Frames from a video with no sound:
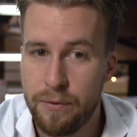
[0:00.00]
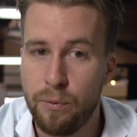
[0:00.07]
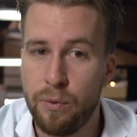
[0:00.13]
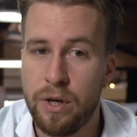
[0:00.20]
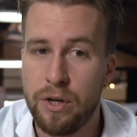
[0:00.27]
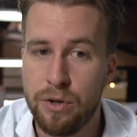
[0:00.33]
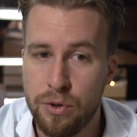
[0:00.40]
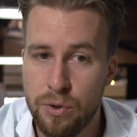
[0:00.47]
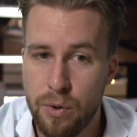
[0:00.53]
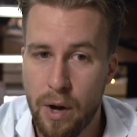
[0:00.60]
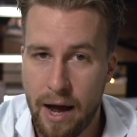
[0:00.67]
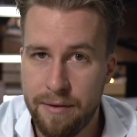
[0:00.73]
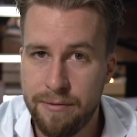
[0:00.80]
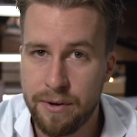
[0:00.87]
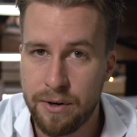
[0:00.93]
When you
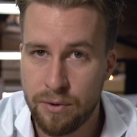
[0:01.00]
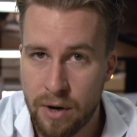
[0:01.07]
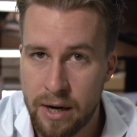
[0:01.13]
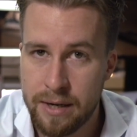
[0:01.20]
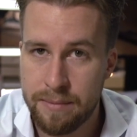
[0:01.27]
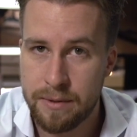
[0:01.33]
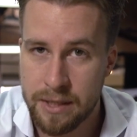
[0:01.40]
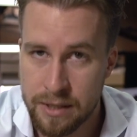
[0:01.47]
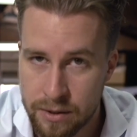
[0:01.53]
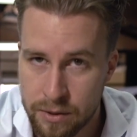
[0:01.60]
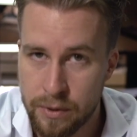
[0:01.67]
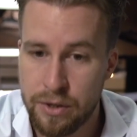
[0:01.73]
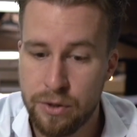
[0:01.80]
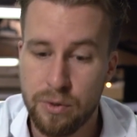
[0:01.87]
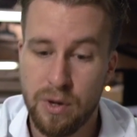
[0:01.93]
have a great deal,
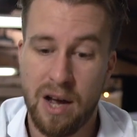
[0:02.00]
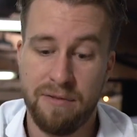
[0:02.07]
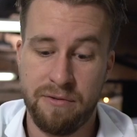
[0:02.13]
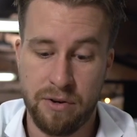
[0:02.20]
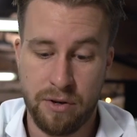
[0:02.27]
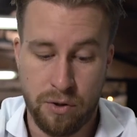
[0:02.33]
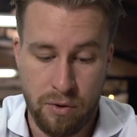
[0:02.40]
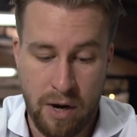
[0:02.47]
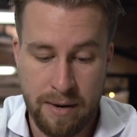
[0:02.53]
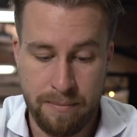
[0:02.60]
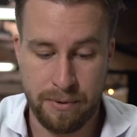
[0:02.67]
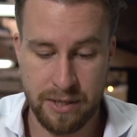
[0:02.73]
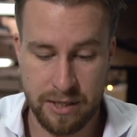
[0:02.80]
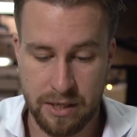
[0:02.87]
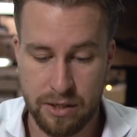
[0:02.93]
when you have a great
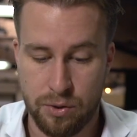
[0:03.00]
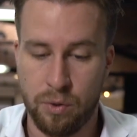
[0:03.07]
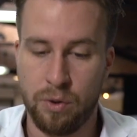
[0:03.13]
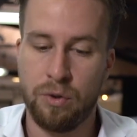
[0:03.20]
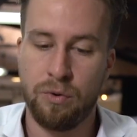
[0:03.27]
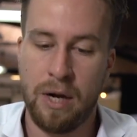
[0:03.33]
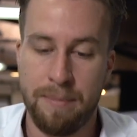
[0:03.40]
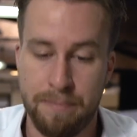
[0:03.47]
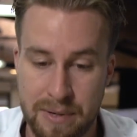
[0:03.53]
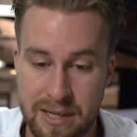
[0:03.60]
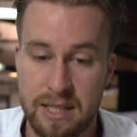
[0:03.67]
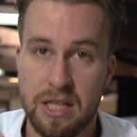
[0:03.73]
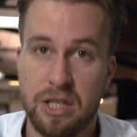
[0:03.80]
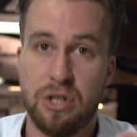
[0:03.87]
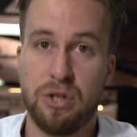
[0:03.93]
business or a great
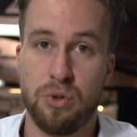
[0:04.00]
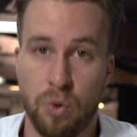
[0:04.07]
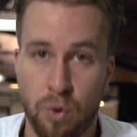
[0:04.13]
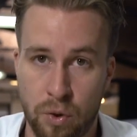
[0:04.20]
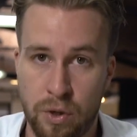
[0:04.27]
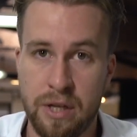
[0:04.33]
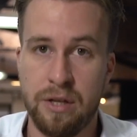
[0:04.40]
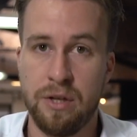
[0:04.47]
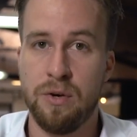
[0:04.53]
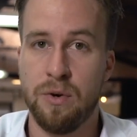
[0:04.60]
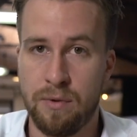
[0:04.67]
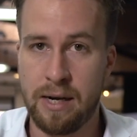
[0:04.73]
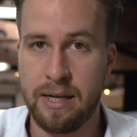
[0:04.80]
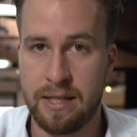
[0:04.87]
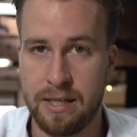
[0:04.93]
business story that you're
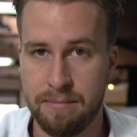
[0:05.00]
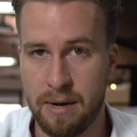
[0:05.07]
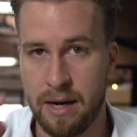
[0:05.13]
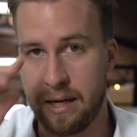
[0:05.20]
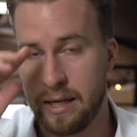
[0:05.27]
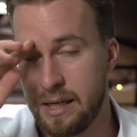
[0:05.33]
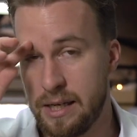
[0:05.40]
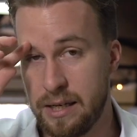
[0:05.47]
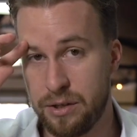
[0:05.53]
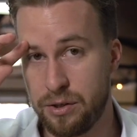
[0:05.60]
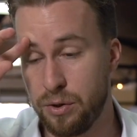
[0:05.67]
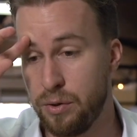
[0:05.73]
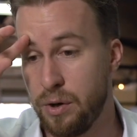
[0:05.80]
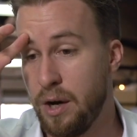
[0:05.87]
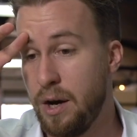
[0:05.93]
raising money
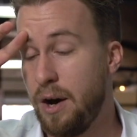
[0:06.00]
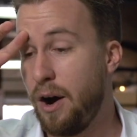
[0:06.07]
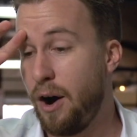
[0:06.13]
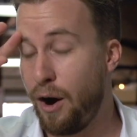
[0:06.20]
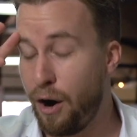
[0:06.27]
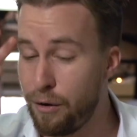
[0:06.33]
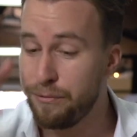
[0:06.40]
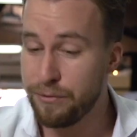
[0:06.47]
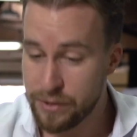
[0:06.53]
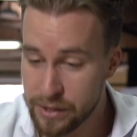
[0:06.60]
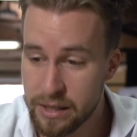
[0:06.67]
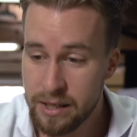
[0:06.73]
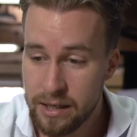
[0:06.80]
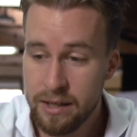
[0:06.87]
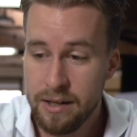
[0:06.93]
into,
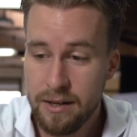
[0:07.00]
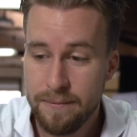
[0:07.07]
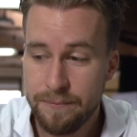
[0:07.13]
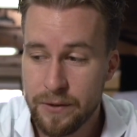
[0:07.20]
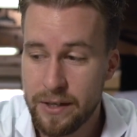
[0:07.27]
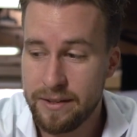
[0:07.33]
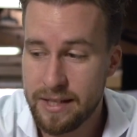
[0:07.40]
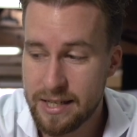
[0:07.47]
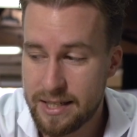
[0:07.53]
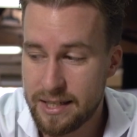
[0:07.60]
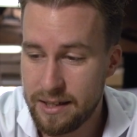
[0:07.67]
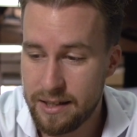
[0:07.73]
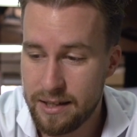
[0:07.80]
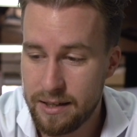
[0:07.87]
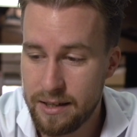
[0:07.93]
often, and this
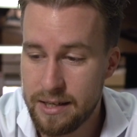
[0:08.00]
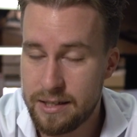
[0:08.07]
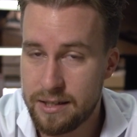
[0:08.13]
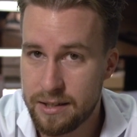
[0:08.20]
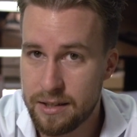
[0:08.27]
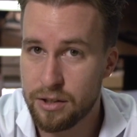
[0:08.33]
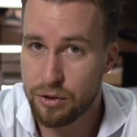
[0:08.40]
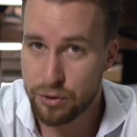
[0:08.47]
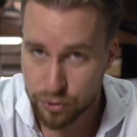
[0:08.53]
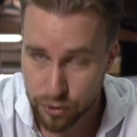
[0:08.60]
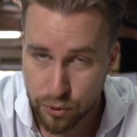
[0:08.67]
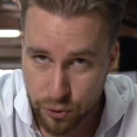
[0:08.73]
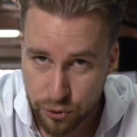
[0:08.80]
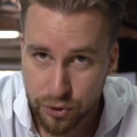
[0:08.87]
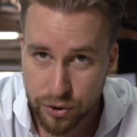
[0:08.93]
is the
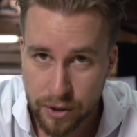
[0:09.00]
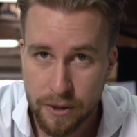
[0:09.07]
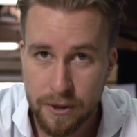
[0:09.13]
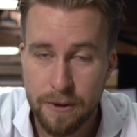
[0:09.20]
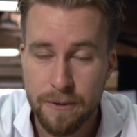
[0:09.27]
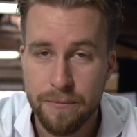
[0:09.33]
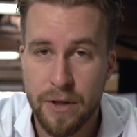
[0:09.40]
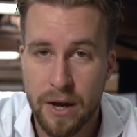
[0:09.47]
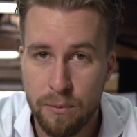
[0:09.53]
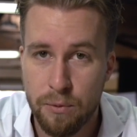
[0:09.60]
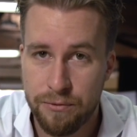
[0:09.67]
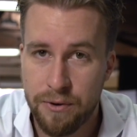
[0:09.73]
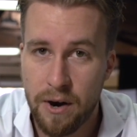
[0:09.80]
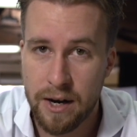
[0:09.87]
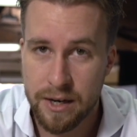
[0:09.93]
truth, they will
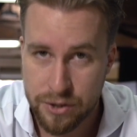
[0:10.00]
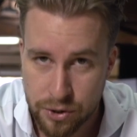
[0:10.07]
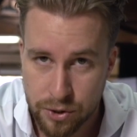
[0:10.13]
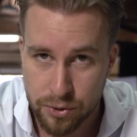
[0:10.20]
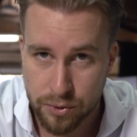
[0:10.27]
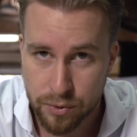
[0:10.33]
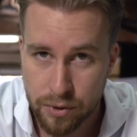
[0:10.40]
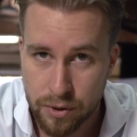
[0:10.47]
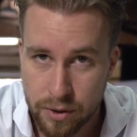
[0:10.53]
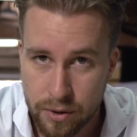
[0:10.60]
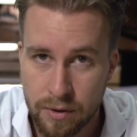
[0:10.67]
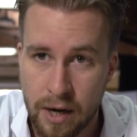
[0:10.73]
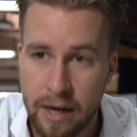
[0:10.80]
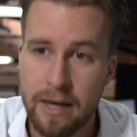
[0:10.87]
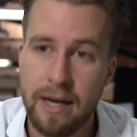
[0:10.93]
find you,
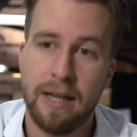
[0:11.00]
right?